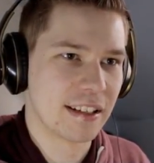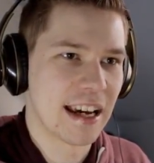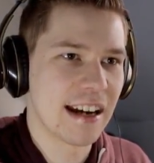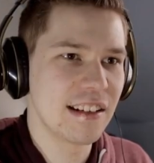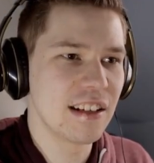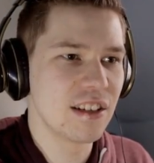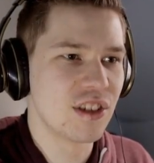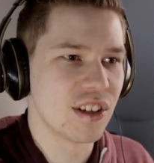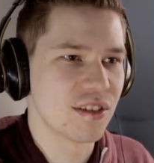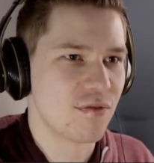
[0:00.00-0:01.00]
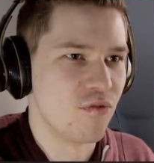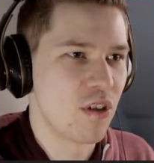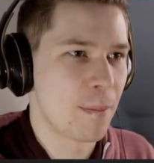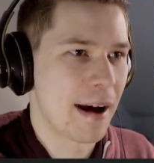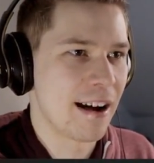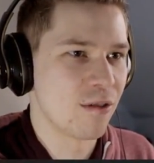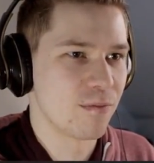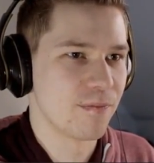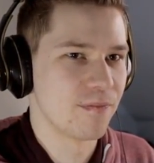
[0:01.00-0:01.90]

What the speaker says: Can you just rip out